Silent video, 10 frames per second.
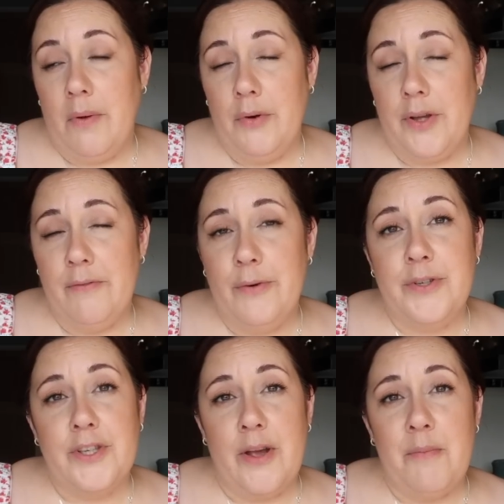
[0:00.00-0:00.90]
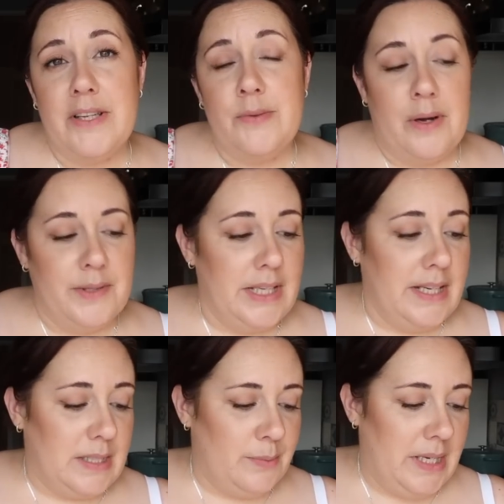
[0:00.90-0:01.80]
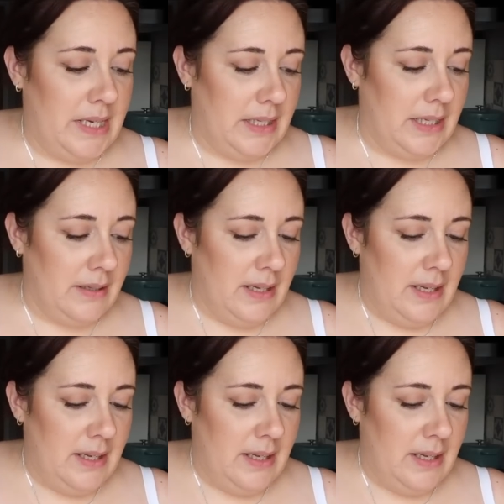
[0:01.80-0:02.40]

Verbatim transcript: I'm looking forward to going back to Aldi next week.